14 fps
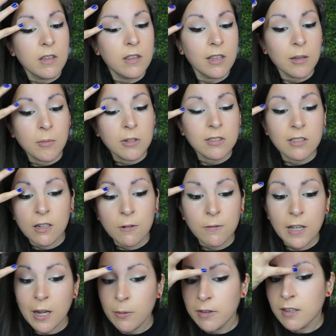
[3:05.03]
think I'm just gonna
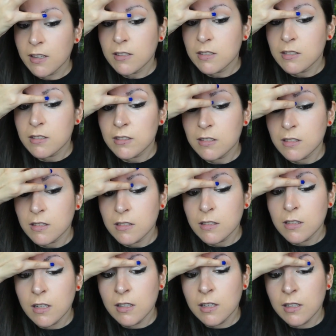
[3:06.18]
fly with this
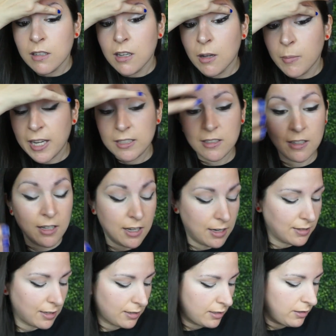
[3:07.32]
and then come back to the eyes
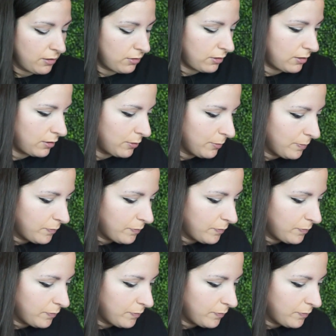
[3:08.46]
like I usually do.